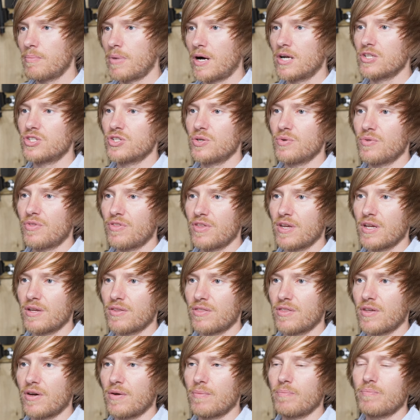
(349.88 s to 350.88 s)
but I do
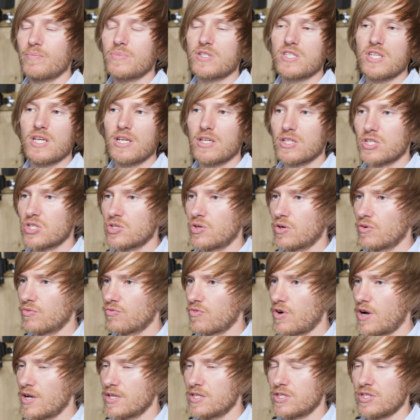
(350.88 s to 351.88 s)
think that singer
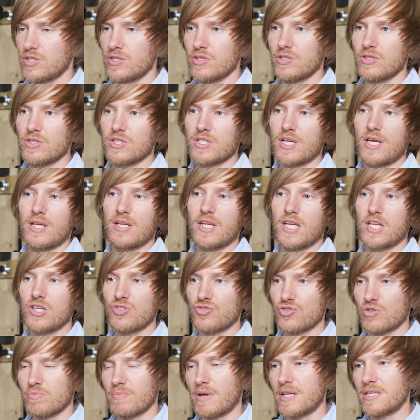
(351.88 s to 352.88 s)
songwriters and
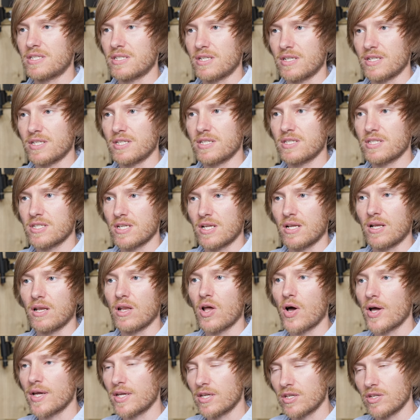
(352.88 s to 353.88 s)
instrumentalists
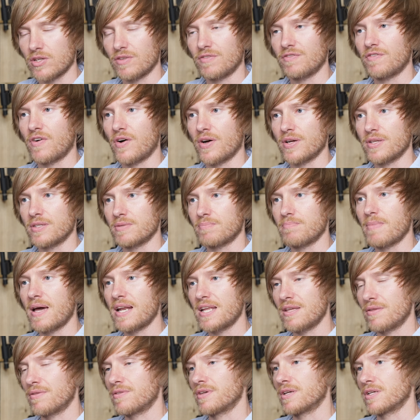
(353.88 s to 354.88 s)
alike could find
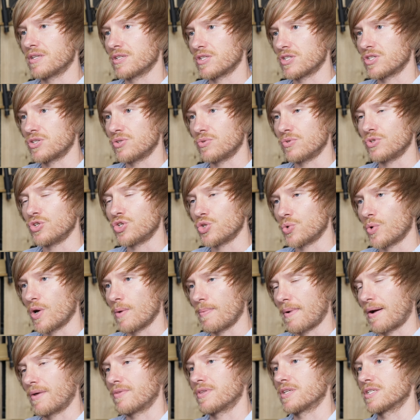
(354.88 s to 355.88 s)
many things to enjoy
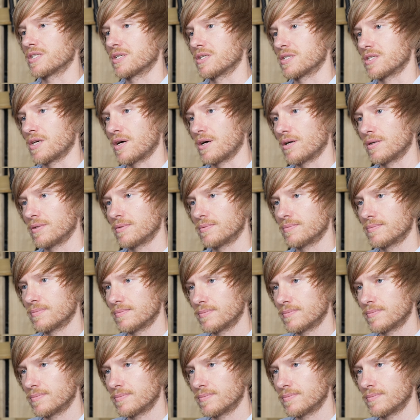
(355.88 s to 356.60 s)
about this guitar.